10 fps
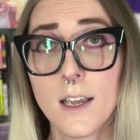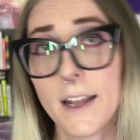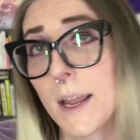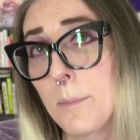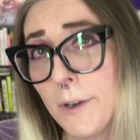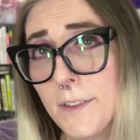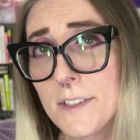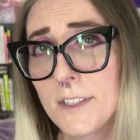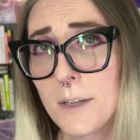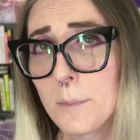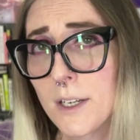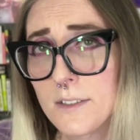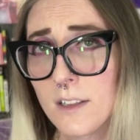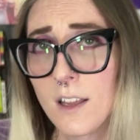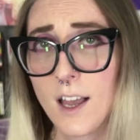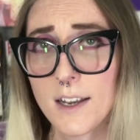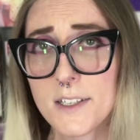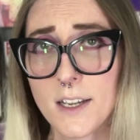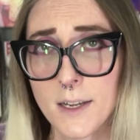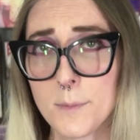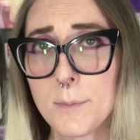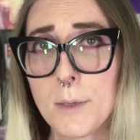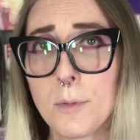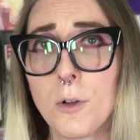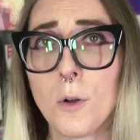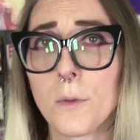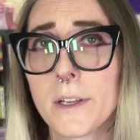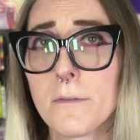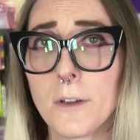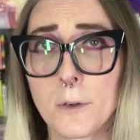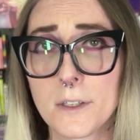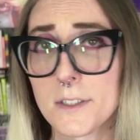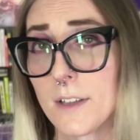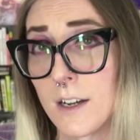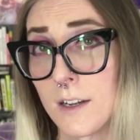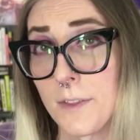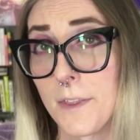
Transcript: I bring this up because a lot of times people only focus on the